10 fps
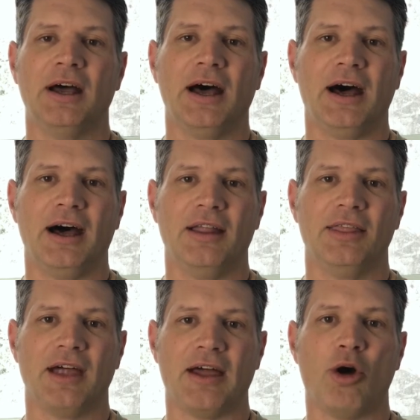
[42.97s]

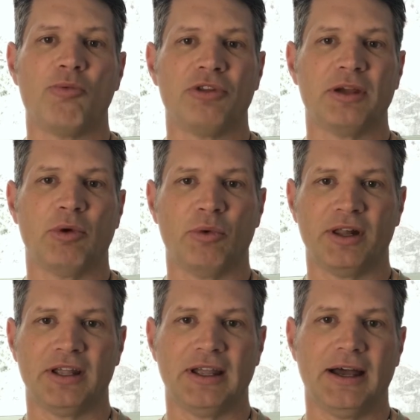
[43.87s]
that hopefully will
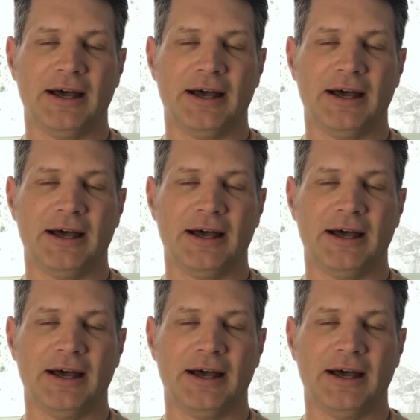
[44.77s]
really